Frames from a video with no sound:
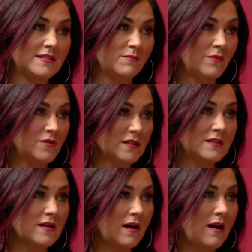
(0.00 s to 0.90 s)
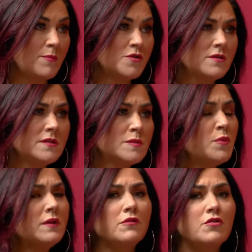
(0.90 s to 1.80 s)
did mostly stock options. Mm-hmm.
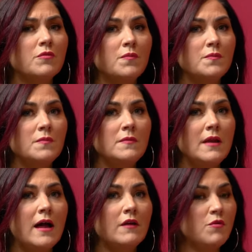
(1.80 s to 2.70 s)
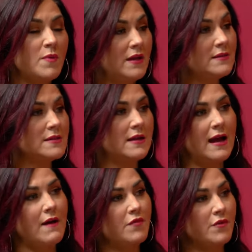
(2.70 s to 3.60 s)
But look, not everybody is going
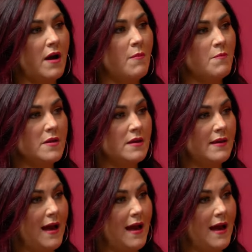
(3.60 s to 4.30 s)
to have their company